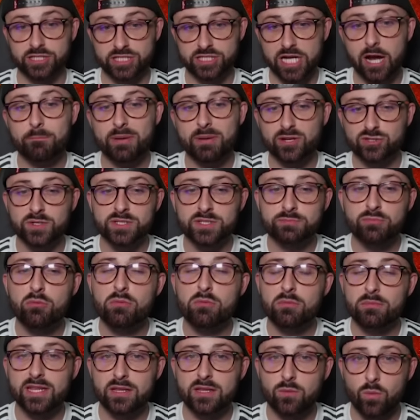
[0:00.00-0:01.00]
João Pedro is
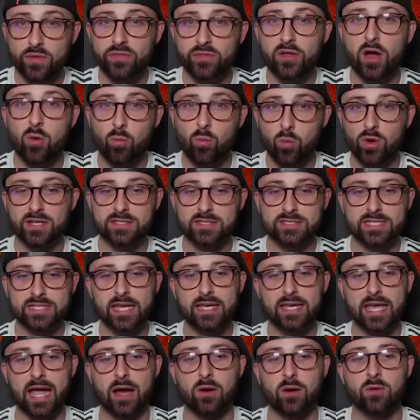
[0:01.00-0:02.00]
probably the one that I want to
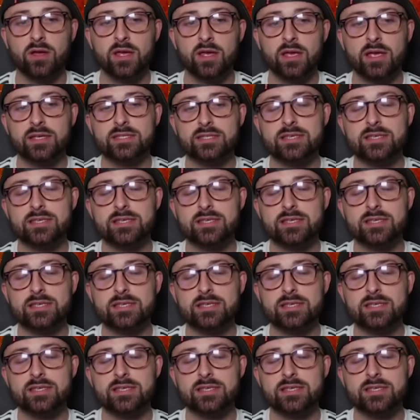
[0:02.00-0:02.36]
take out.